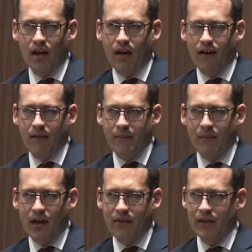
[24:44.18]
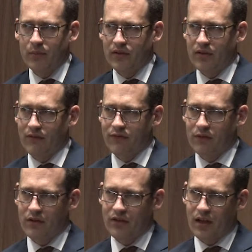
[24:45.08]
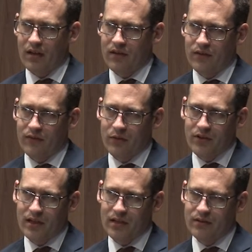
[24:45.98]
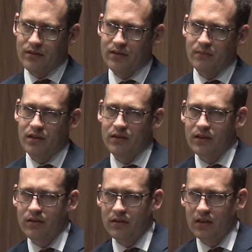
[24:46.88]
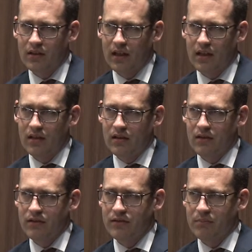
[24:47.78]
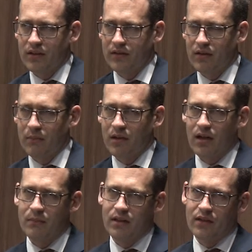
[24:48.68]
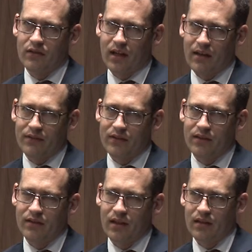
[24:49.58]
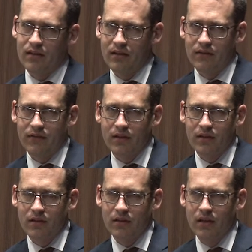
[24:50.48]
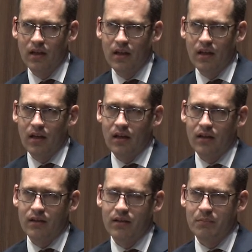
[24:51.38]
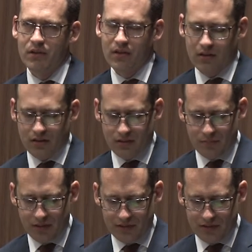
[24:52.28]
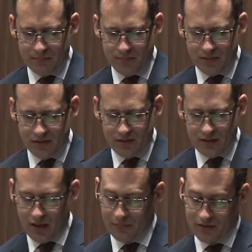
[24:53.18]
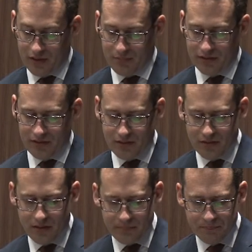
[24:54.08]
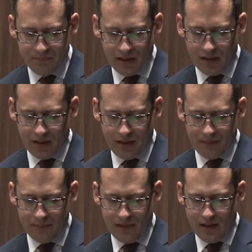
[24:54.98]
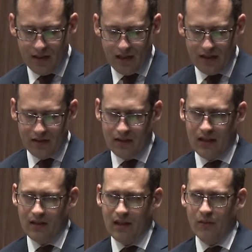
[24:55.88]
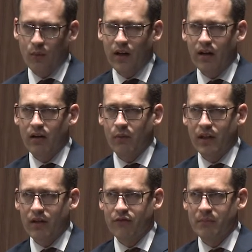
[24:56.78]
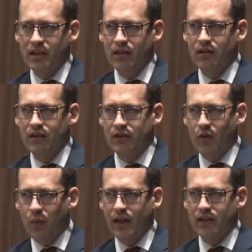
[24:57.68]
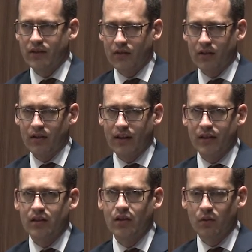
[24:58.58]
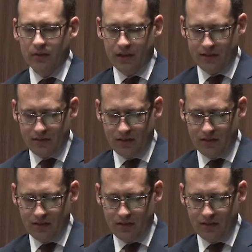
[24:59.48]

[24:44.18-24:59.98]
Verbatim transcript: Um, I think we saw foresha- this foreshadowed to some degree during the eight years of President Obama. It's obviously taken a different turn uh, and a deeper turn under President Bush, I'm sorry, President Trump. Um, and, and, and where we go from here is quite uncertain. I think the only, un-